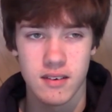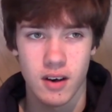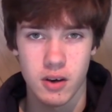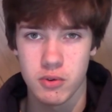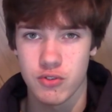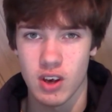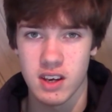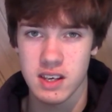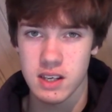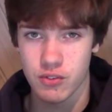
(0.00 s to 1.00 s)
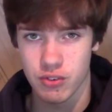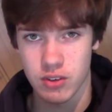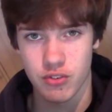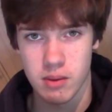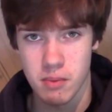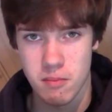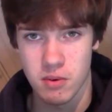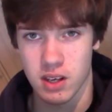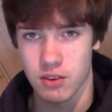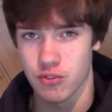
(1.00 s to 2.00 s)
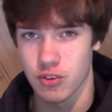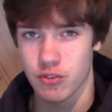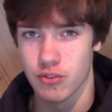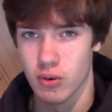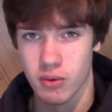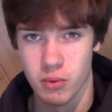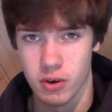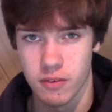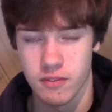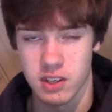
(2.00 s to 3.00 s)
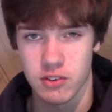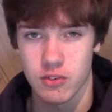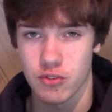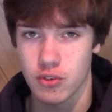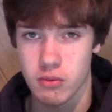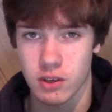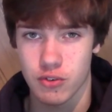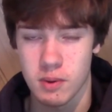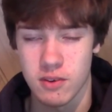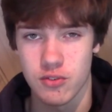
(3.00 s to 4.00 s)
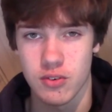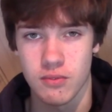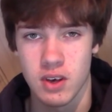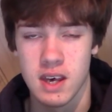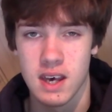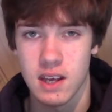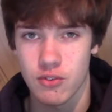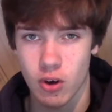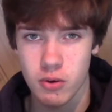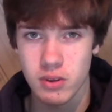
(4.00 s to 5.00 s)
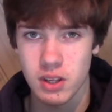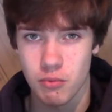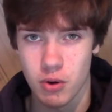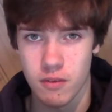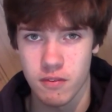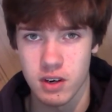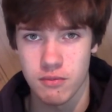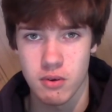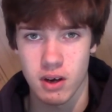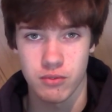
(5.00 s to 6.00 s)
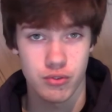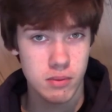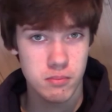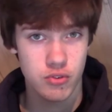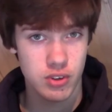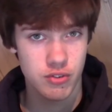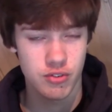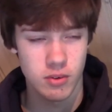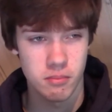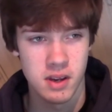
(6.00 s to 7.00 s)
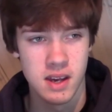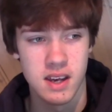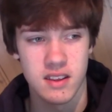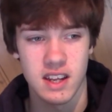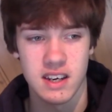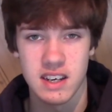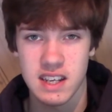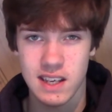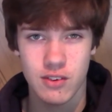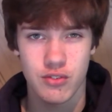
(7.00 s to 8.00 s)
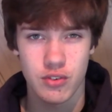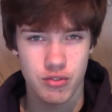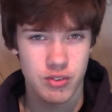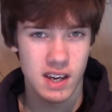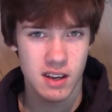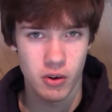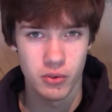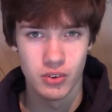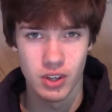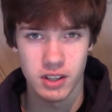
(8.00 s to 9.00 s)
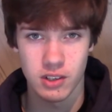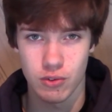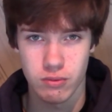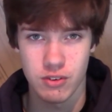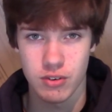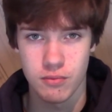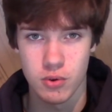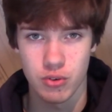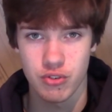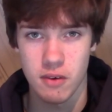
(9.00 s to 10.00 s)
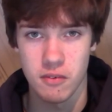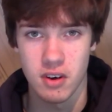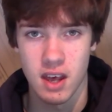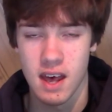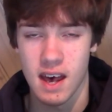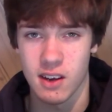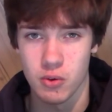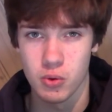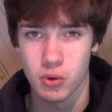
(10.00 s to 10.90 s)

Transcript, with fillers: I would say ECC memory is just not worth it. It's too expensive. It's only worth it if you have some system that needs to stay online 24 7 at all